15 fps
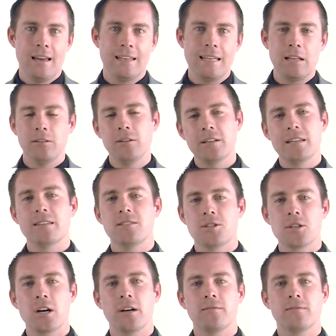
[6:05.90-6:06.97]
Now look at the
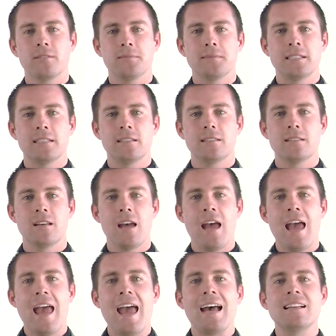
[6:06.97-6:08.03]
chart for a minute.
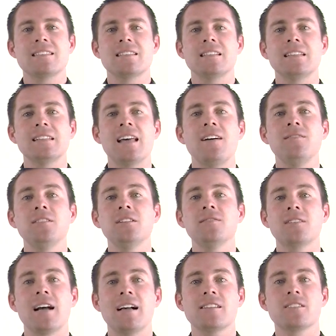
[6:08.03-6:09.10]
As the level of
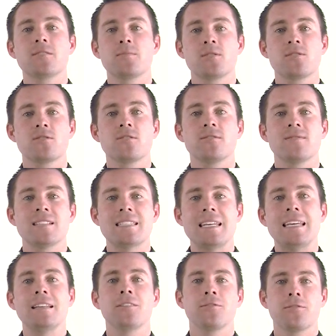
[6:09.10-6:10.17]
customer service
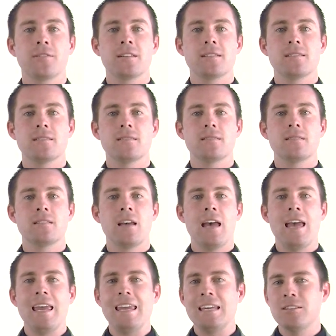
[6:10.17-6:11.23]
increases,
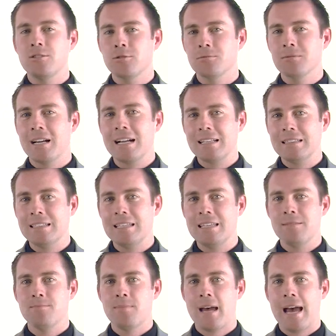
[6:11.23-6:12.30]
it directly
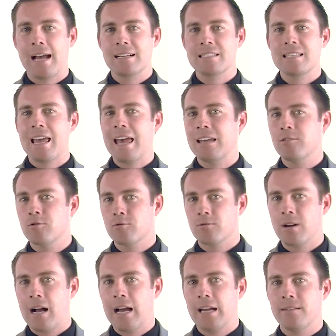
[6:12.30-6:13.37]
impacts and
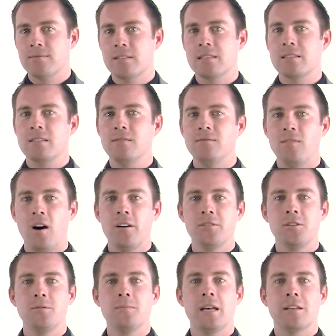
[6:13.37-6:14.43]
drives the
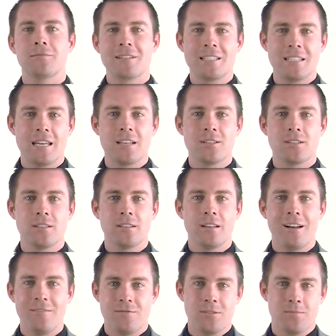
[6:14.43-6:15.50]
volume and retention
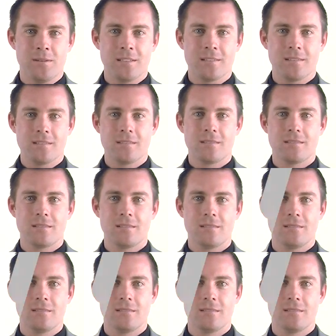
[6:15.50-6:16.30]
of your business.